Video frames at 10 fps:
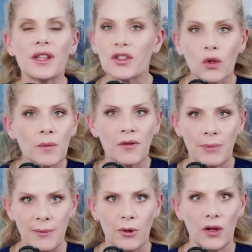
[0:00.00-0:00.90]
this group of
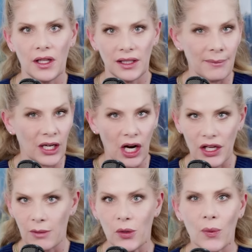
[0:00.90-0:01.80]
people that limit our
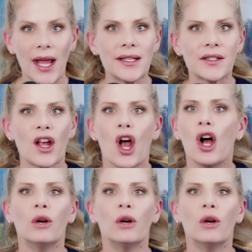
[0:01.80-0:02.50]
human rights,